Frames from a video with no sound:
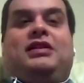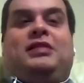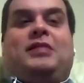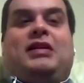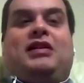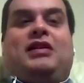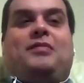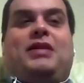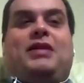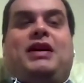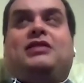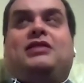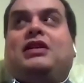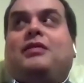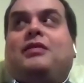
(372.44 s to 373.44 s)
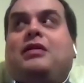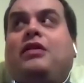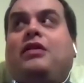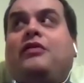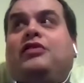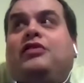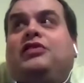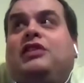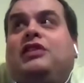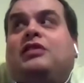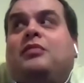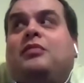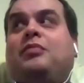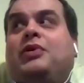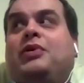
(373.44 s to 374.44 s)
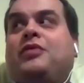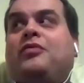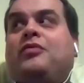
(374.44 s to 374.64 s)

It's a bit like me, isn't it? I mean, obviously at some point